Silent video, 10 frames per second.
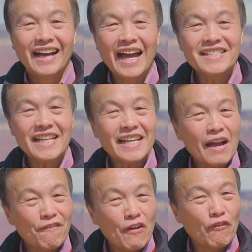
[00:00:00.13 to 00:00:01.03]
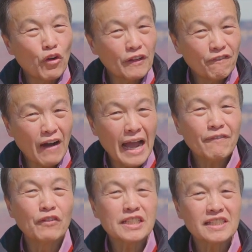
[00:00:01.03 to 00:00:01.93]
Isaiah
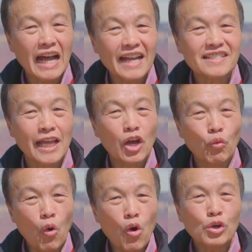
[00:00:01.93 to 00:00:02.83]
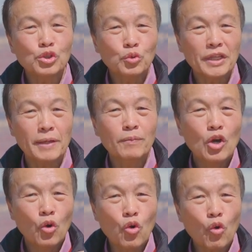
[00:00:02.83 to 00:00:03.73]
45 verse 9 say, woe to him
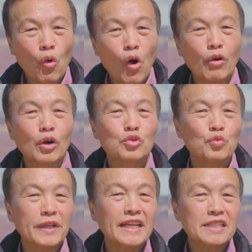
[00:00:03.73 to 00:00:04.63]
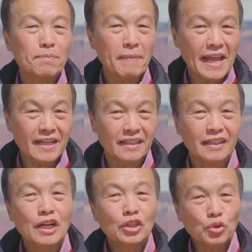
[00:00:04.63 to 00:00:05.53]
who quarrels with his
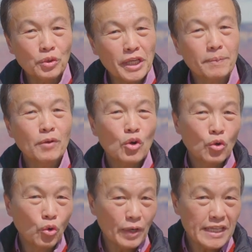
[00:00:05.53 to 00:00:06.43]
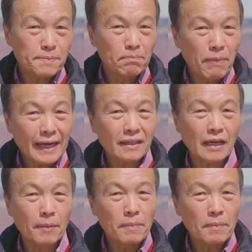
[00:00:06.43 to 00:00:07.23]
maker, to him who is but a